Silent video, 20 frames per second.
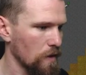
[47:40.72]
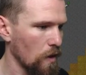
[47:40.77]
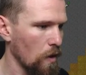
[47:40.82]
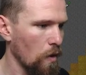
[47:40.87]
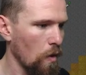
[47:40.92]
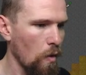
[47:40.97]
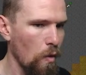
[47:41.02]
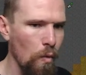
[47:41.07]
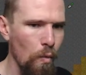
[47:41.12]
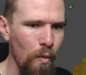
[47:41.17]

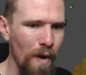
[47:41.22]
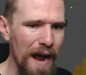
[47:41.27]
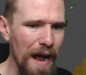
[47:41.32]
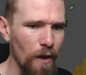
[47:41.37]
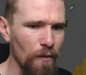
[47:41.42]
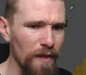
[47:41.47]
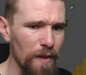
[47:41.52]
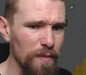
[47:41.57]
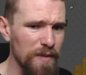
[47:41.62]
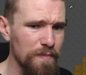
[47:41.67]
Oh
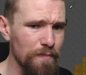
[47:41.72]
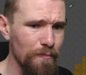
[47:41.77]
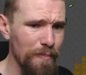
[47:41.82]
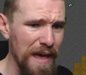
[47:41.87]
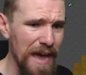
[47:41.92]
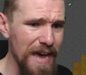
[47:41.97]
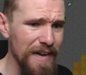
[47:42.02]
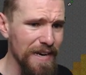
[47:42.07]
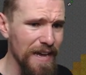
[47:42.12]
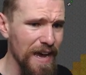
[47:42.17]
wow, that was
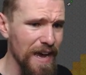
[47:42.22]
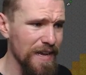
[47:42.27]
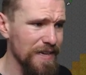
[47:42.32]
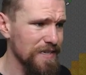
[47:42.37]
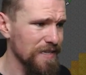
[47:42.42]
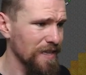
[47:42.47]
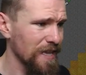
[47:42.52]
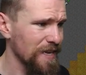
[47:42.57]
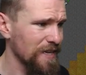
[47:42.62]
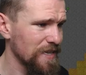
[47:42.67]

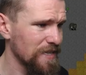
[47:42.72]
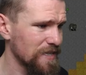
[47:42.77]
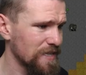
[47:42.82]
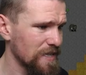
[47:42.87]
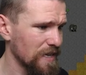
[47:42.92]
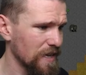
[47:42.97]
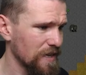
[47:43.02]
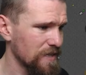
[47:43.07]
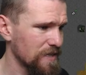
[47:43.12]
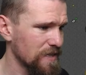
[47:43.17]
badass. Lady
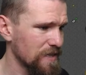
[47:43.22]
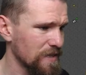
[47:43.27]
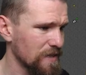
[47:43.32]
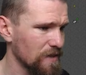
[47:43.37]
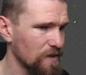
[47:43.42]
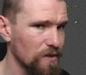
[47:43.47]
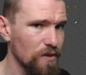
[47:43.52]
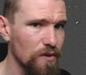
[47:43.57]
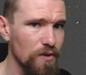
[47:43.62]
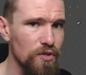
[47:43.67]

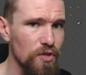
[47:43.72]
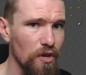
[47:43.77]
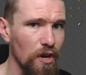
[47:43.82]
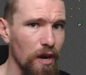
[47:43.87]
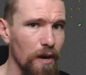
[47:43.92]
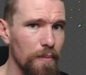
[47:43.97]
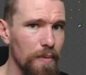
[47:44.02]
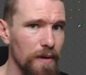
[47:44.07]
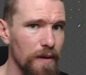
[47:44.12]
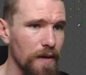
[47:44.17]
Sis, good
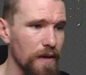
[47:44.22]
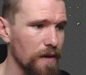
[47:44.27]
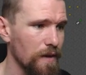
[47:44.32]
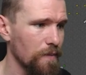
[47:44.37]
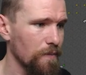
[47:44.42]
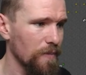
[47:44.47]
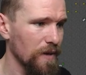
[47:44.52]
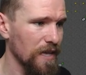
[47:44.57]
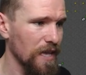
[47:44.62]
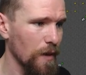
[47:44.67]
job.
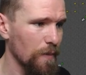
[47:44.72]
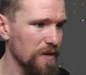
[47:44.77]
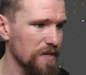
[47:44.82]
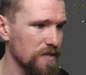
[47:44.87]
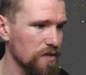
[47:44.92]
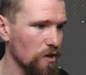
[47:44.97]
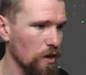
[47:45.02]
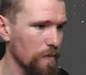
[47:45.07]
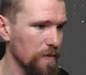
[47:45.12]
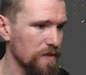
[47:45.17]
But can we
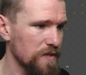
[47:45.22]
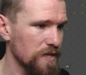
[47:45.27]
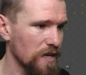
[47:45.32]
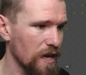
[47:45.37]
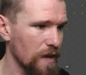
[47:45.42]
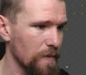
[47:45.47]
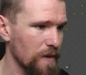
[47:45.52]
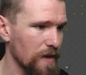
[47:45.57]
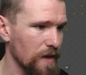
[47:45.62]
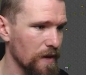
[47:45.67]
stop in
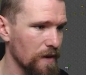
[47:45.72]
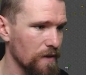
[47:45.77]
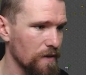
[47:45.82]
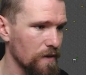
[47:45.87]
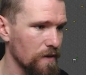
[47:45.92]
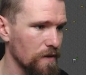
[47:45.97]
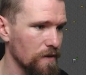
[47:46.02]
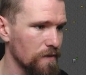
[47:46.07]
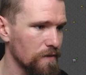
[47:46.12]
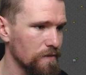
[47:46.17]
time here?
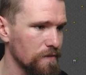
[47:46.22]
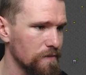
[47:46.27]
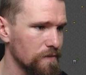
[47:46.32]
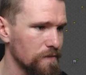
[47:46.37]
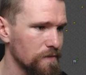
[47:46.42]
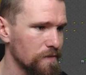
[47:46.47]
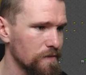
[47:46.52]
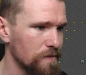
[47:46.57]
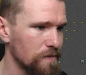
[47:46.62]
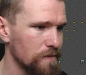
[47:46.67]

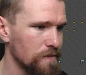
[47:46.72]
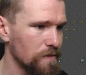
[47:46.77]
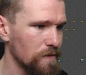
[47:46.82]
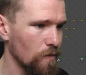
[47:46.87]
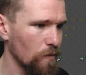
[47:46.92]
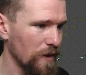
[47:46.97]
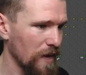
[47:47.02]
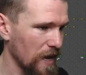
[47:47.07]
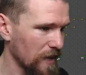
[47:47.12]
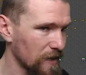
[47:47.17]

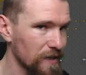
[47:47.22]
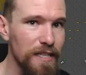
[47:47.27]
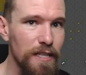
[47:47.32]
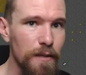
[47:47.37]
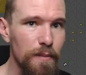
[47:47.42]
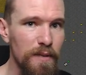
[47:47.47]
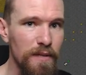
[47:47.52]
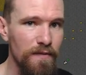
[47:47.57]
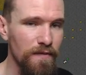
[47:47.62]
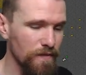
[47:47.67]
We had a
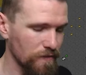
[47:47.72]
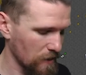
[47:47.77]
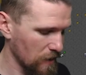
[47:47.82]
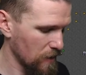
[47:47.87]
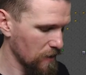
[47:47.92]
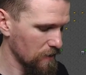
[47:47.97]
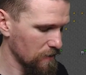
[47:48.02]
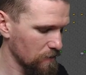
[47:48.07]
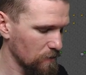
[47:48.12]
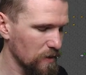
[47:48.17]
little bit
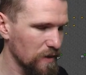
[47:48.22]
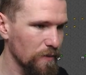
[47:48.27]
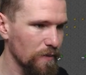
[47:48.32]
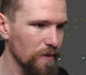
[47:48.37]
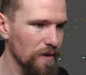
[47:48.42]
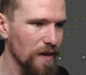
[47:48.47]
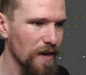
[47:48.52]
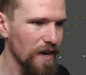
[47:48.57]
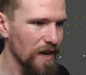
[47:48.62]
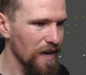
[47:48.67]

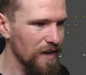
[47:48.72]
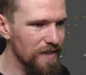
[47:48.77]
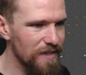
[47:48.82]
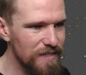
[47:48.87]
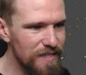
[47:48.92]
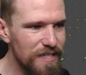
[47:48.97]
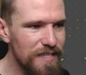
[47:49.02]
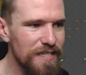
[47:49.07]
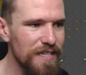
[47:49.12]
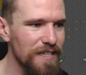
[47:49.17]
of,
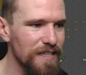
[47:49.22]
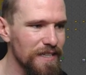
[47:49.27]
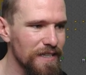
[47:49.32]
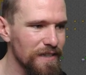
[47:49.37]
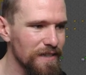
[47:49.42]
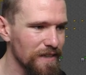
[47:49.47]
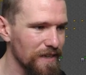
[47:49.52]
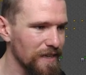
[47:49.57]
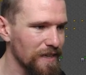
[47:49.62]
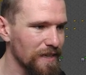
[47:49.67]
is this a
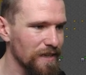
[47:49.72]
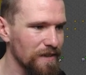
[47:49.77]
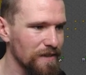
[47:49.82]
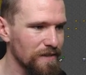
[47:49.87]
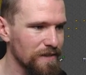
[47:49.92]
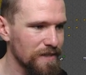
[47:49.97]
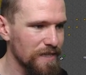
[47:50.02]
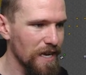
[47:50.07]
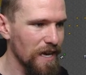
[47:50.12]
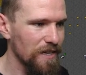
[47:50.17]

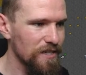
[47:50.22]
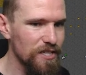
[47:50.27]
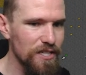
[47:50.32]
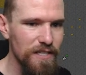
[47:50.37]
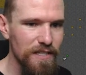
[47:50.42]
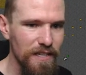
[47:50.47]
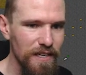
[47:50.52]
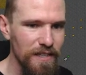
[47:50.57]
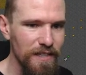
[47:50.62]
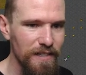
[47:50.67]
little touch